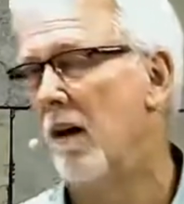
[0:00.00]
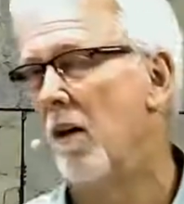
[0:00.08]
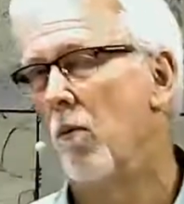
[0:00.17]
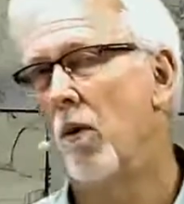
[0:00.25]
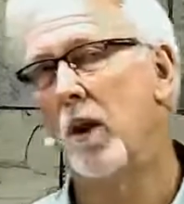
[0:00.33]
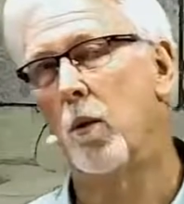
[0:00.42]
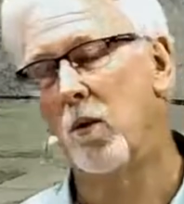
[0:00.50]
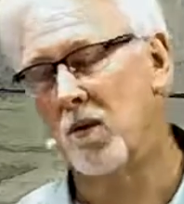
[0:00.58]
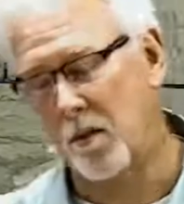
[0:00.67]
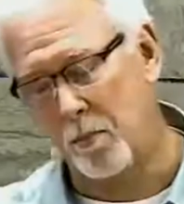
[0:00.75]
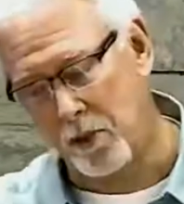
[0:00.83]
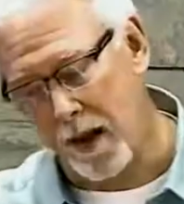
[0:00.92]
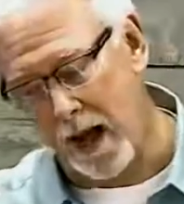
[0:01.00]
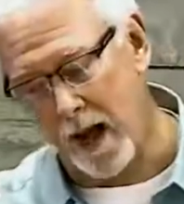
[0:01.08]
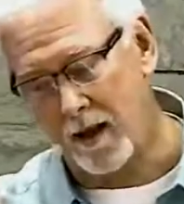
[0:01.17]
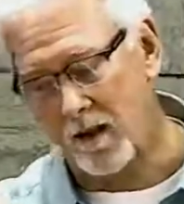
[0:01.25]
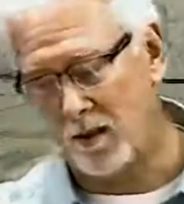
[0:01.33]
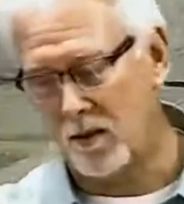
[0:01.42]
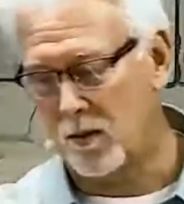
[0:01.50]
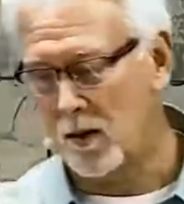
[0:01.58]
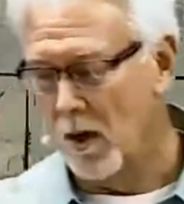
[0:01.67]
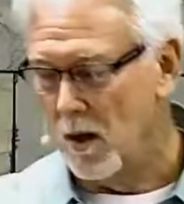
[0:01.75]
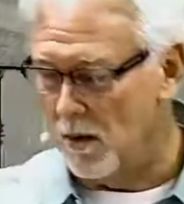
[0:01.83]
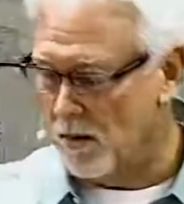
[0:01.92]
where there was the plan to,
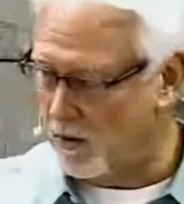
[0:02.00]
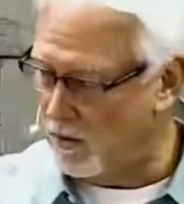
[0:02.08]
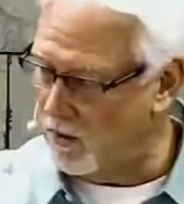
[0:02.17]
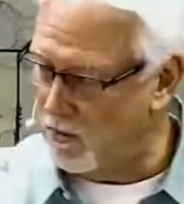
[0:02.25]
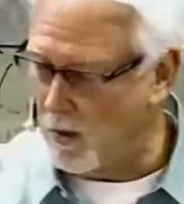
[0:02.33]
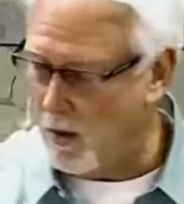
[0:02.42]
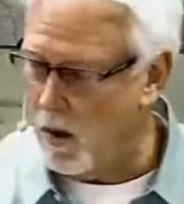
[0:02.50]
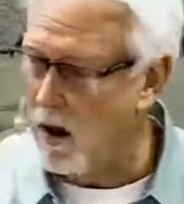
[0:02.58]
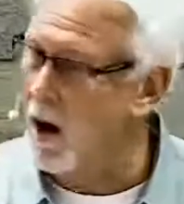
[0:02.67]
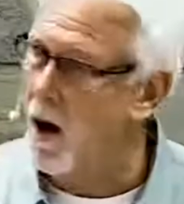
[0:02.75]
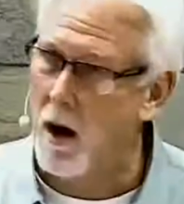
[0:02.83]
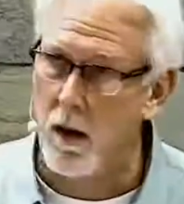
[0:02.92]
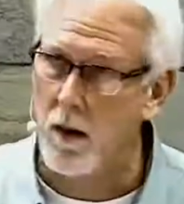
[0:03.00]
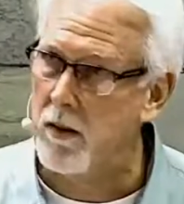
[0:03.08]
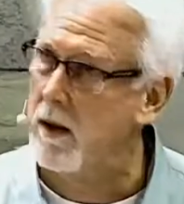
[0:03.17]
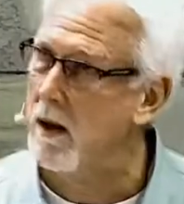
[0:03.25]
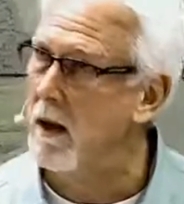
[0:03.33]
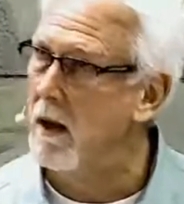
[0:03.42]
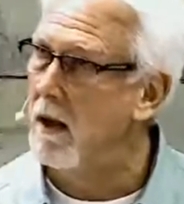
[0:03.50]
to destroy all of the,